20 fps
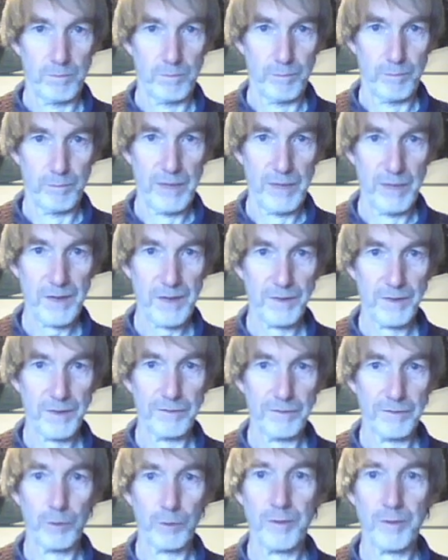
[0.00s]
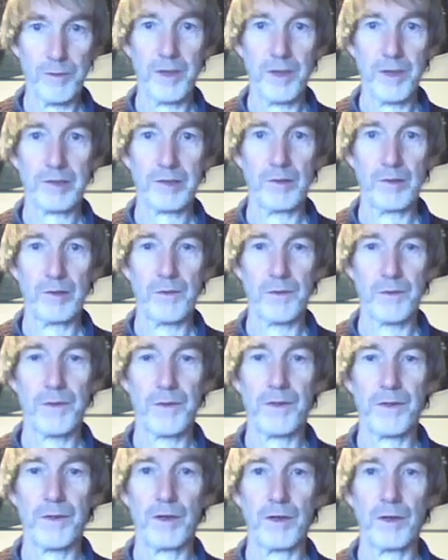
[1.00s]
less than 40 microns.
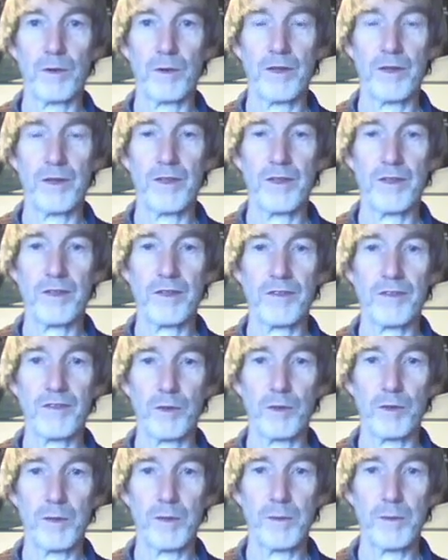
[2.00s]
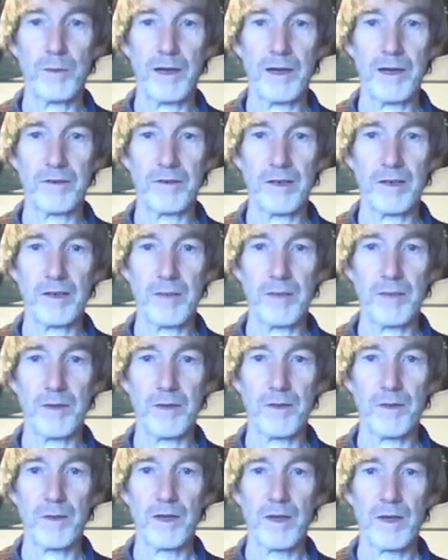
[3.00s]
So at these two upper boundary limits,